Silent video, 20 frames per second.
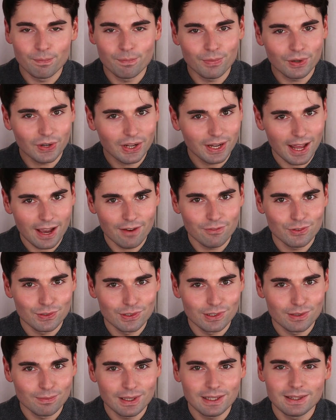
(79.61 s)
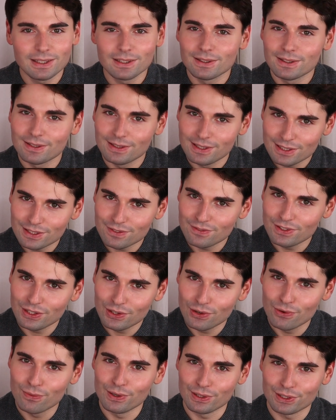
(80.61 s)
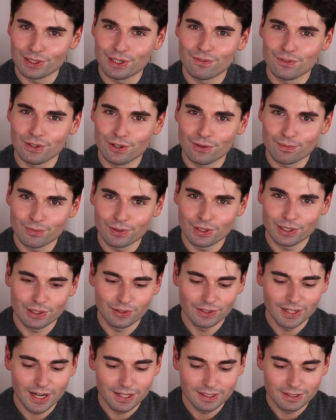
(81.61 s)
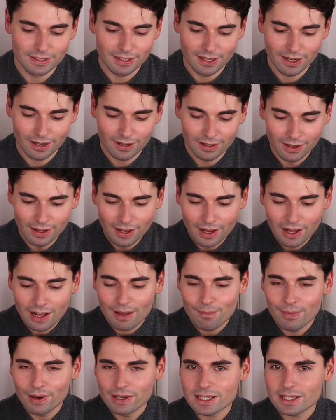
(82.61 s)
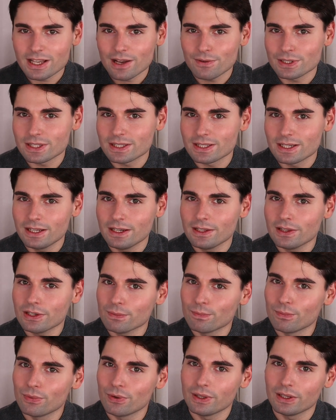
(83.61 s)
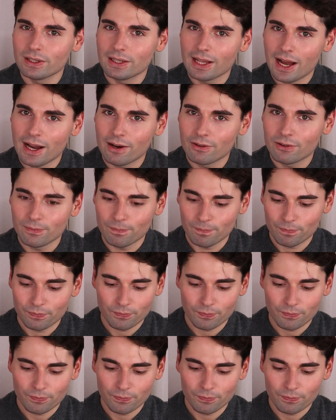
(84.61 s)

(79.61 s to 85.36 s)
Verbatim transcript: But I have to admit that this video will give you a pretty good idea because as I was sitting there putting down